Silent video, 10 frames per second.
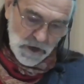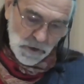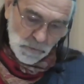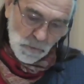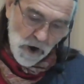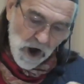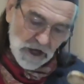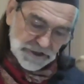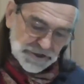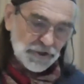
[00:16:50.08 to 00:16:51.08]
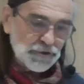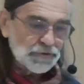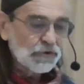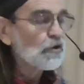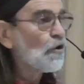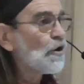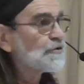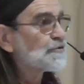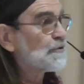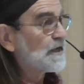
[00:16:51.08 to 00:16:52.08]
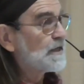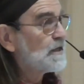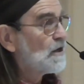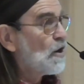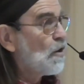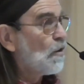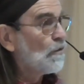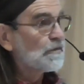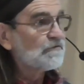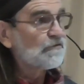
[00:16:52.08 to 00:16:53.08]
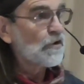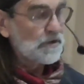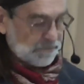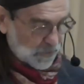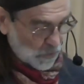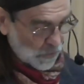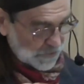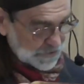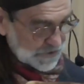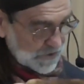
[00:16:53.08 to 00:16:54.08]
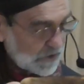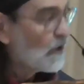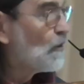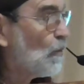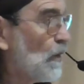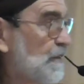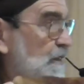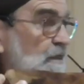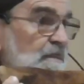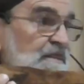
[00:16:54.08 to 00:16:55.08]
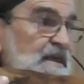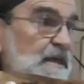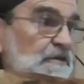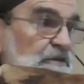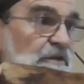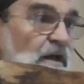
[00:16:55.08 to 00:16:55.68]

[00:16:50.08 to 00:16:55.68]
wash her laundry on the front porch with this